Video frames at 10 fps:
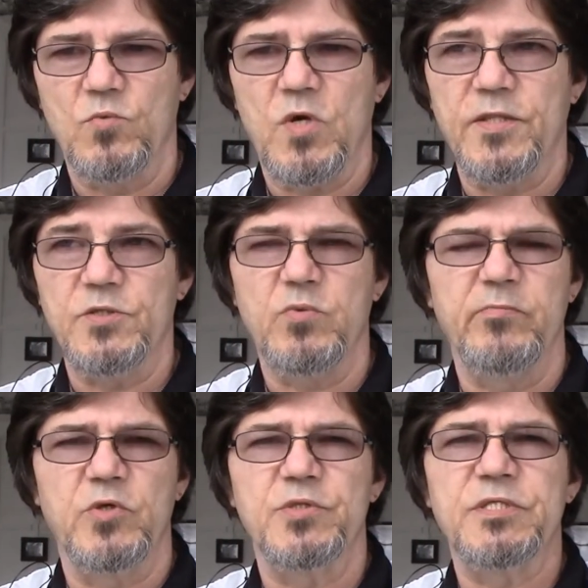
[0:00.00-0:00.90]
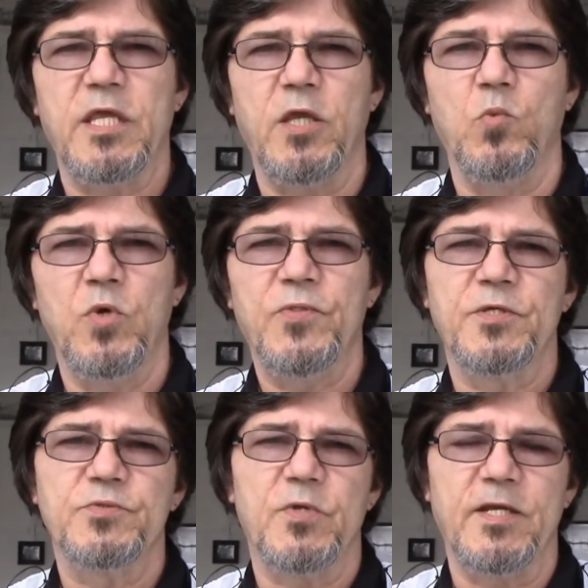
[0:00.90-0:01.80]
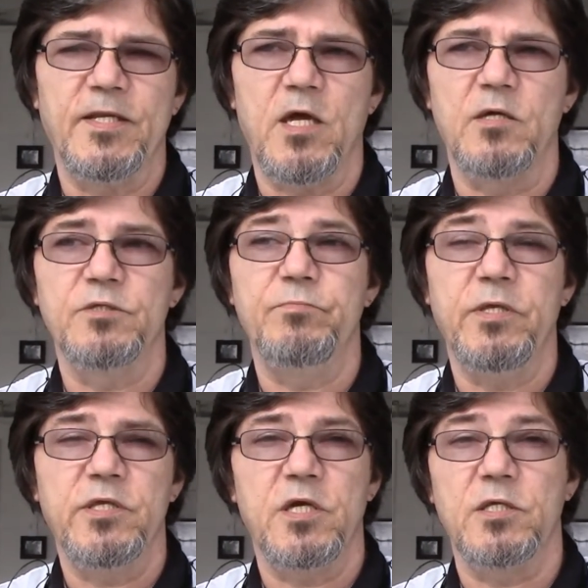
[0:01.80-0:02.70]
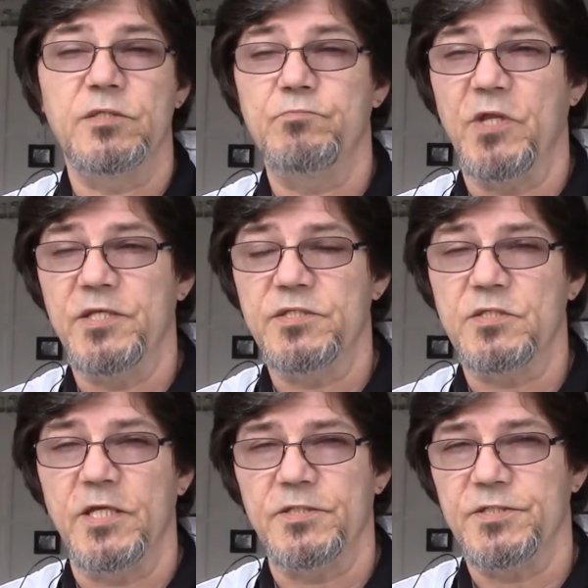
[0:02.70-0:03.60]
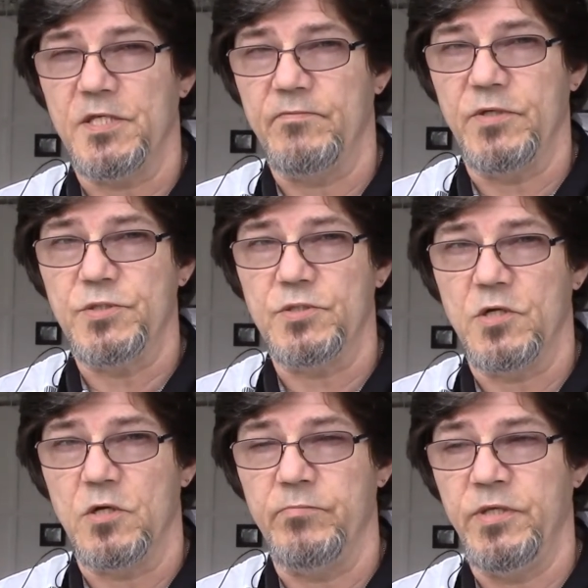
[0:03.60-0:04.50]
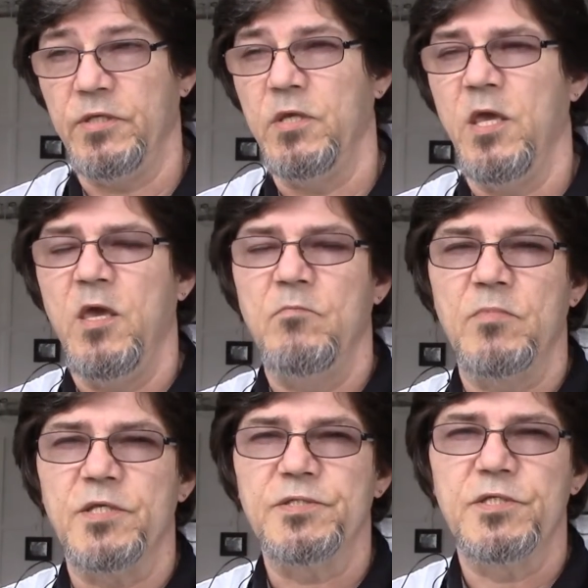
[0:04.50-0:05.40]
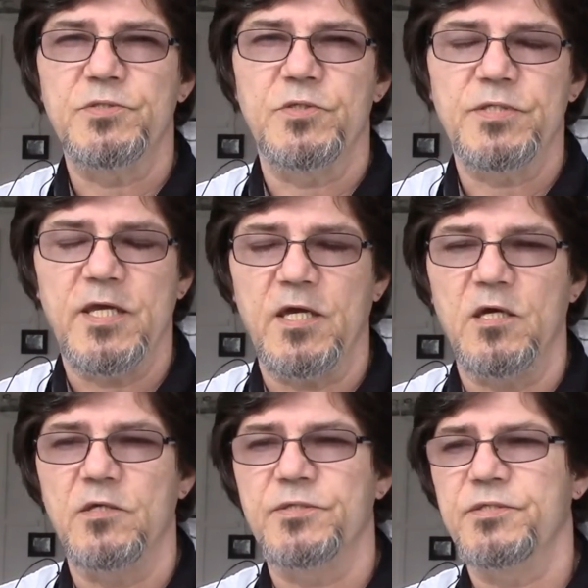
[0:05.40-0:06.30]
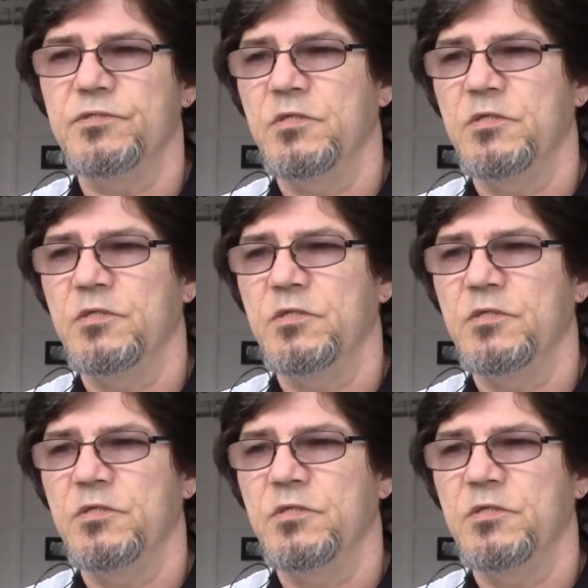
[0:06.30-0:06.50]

why these women are staying with us right now is because places like the Salvation Army, my sister's house,